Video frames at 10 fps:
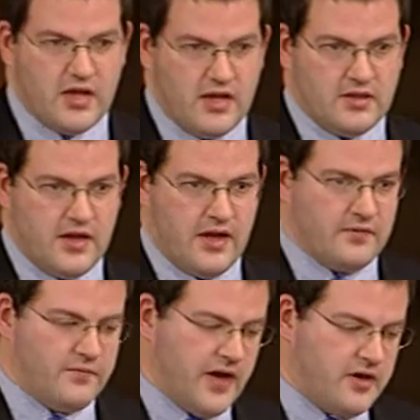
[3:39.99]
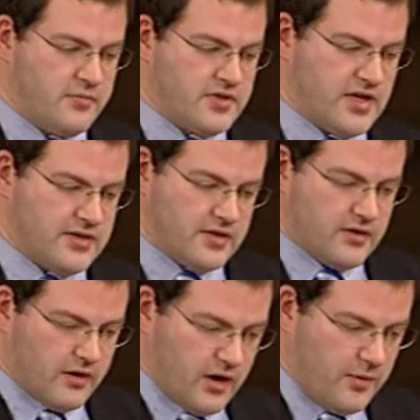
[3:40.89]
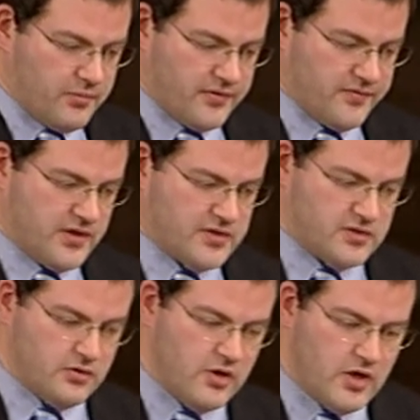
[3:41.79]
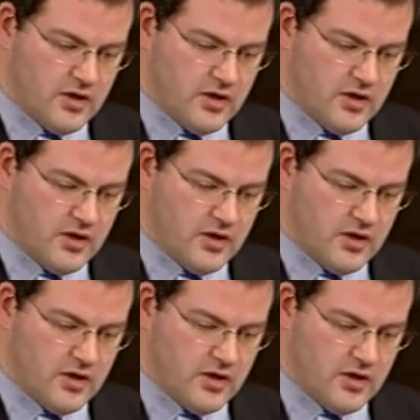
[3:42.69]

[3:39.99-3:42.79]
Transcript: in that environment. I think there are a couple of things, though.